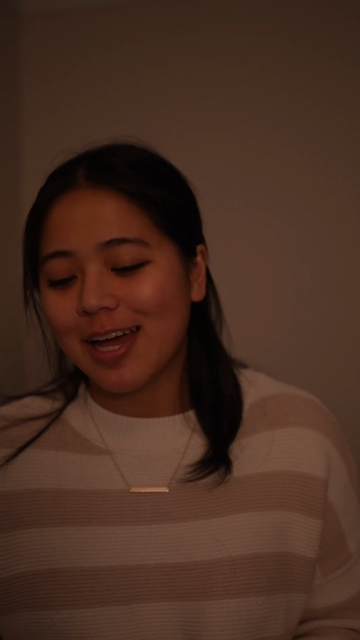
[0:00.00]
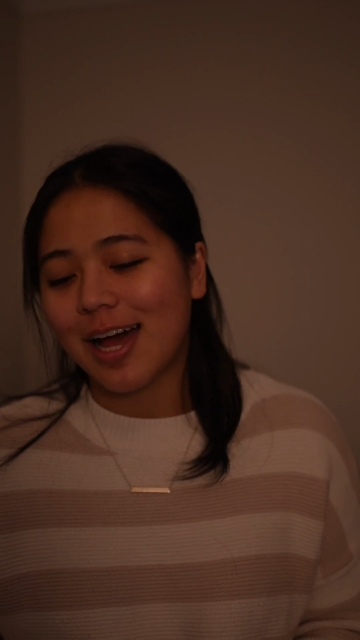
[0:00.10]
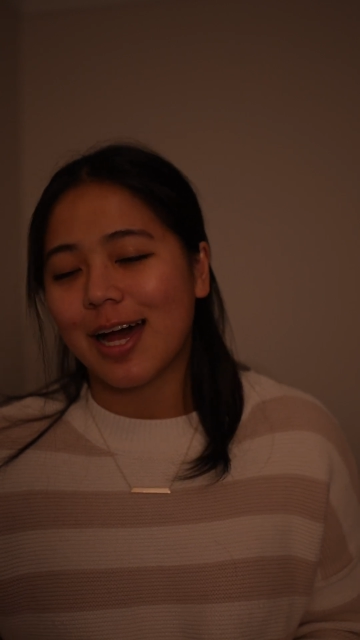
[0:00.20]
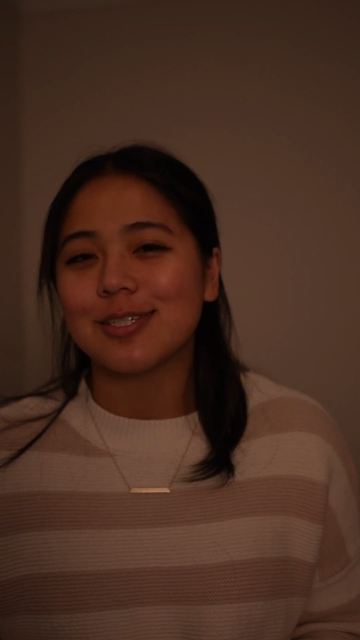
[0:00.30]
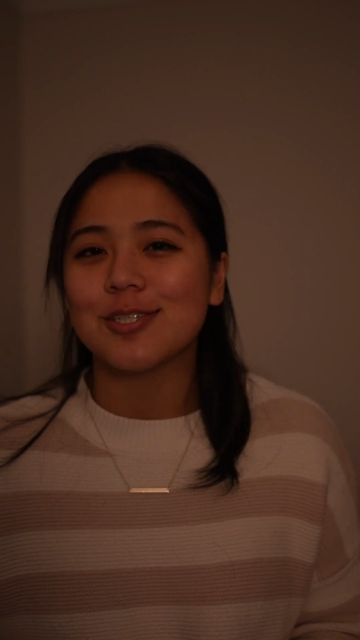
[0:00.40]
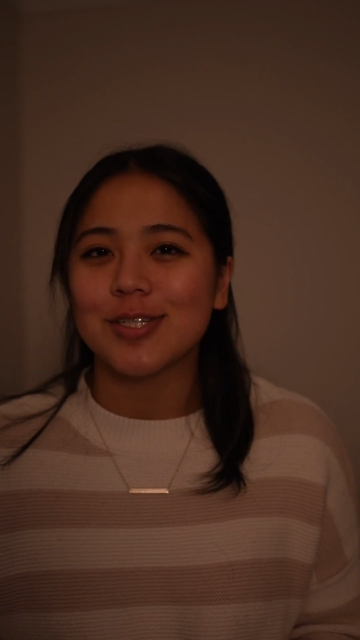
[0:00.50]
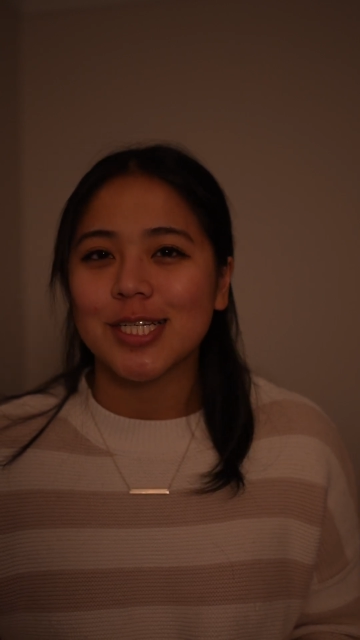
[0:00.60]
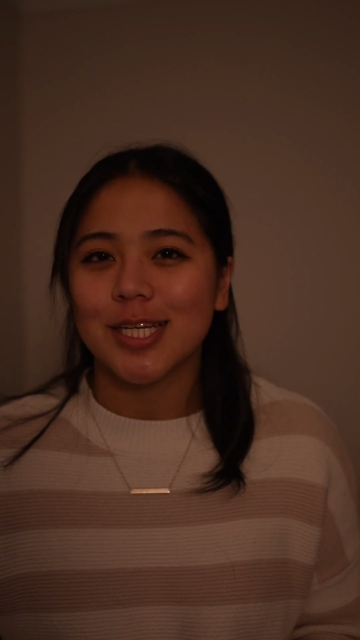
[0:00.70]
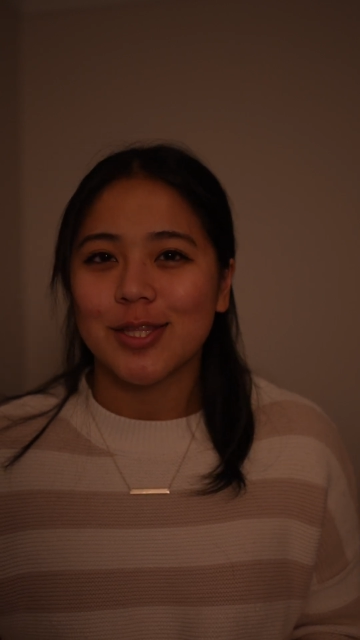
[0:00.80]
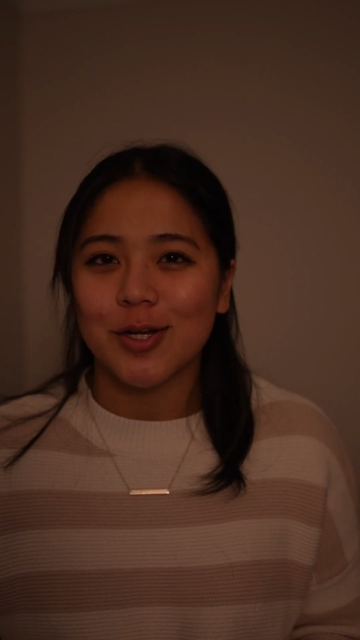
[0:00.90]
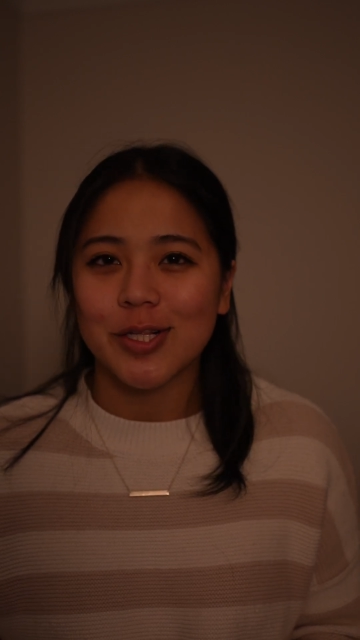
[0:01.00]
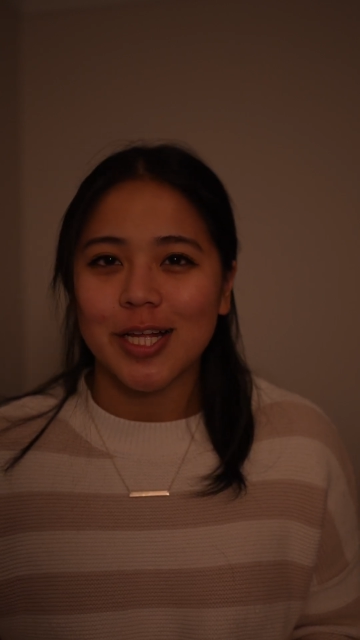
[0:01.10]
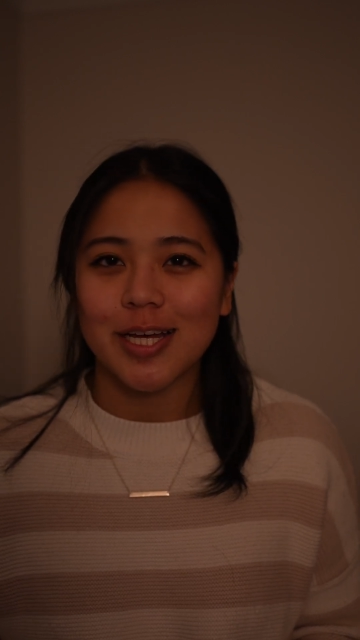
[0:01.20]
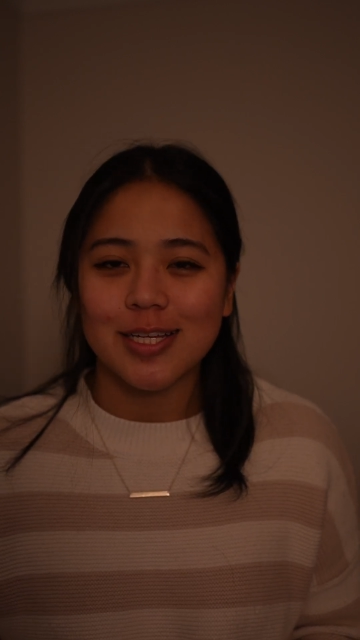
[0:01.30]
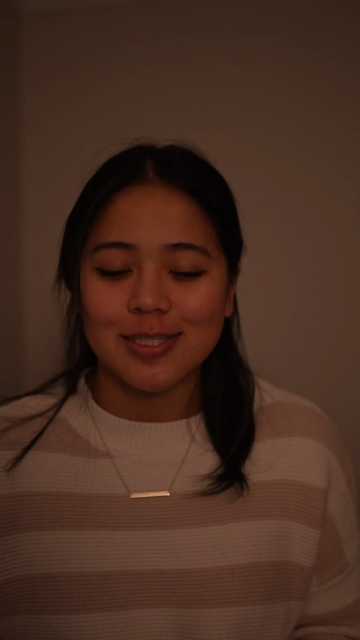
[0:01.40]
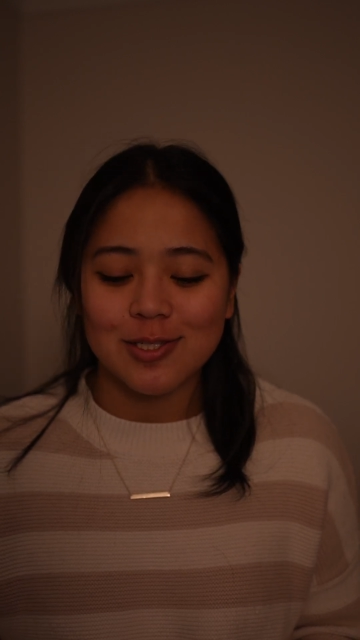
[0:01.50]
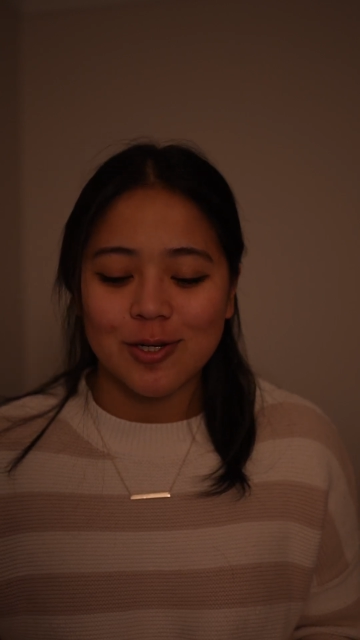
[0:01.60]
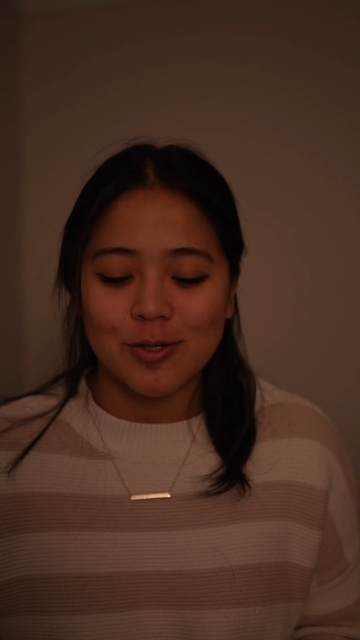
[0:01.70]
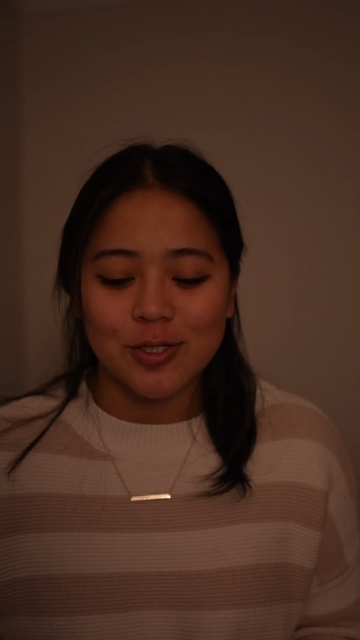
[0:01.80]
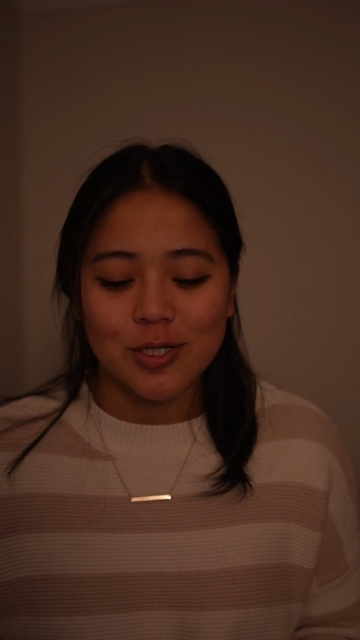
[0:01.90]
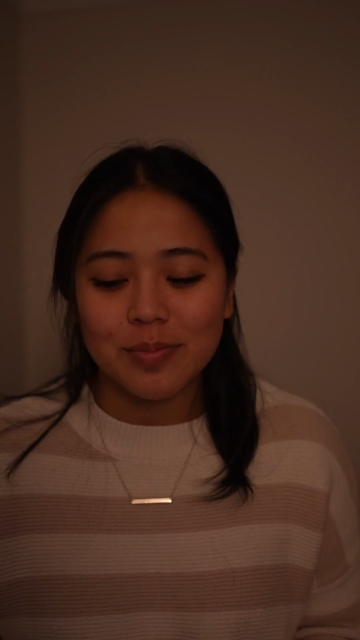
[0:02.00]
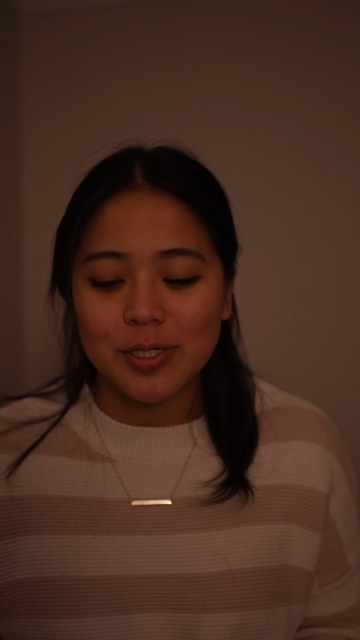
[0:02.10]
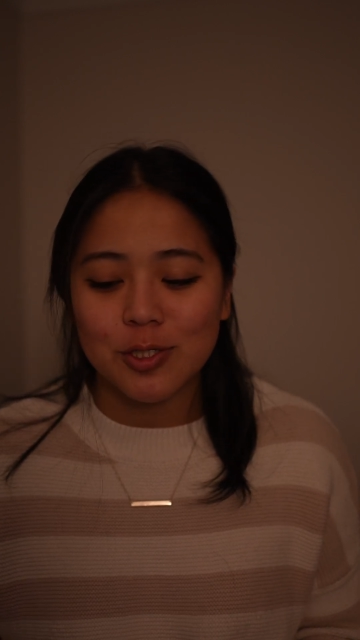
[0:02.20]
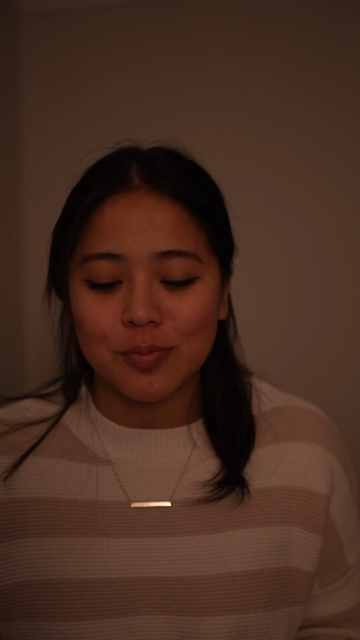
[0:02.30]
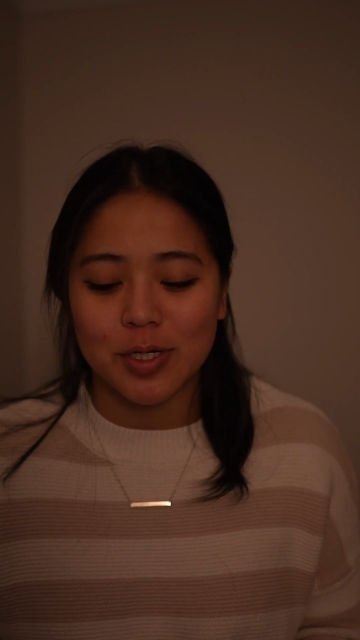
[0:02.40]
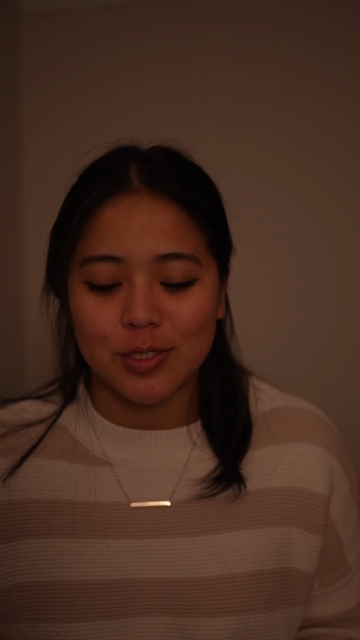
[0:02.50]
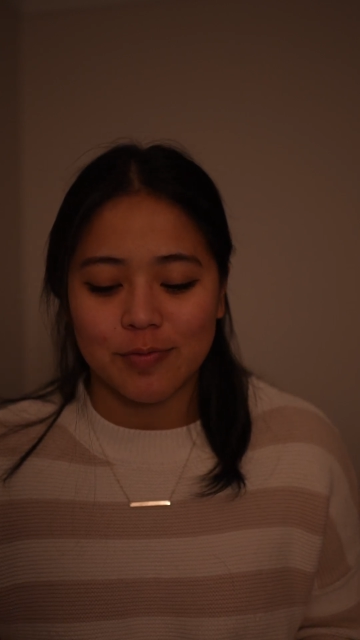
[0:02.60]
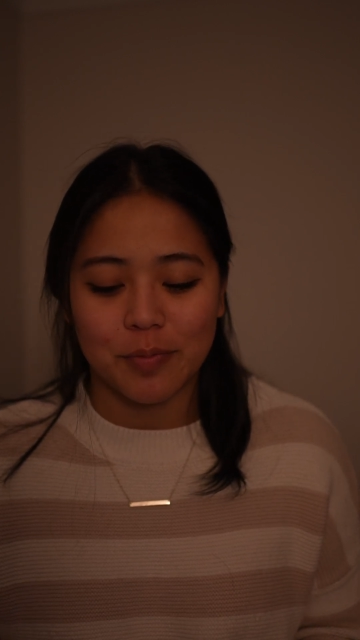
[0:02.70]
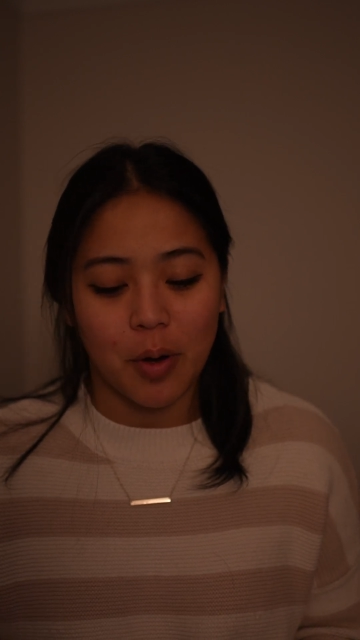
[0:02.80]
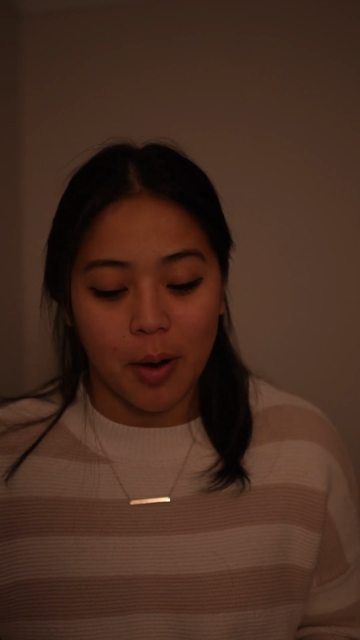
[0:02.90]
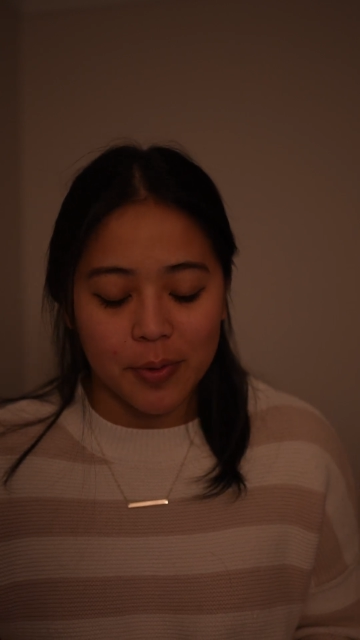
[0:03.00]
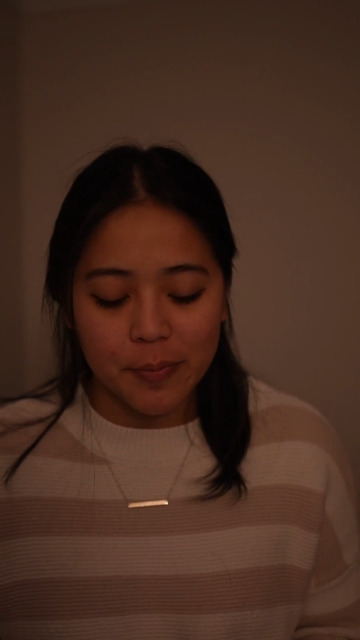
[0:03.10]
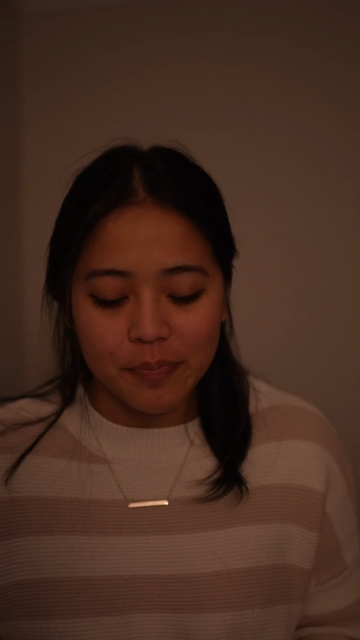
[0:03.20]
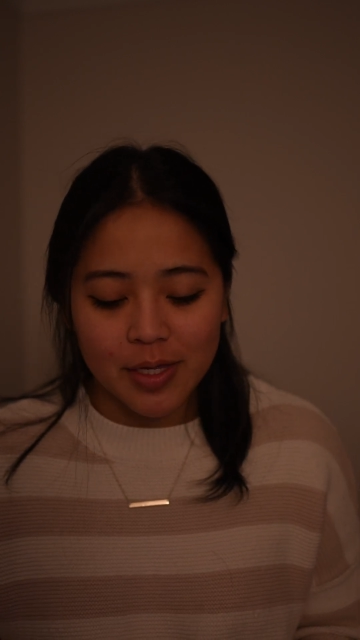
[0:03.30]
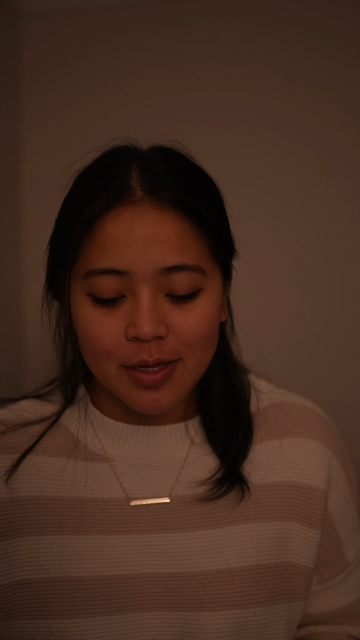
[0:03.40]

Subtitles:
at shooting in low light, so it shouldn't be too much of a problem.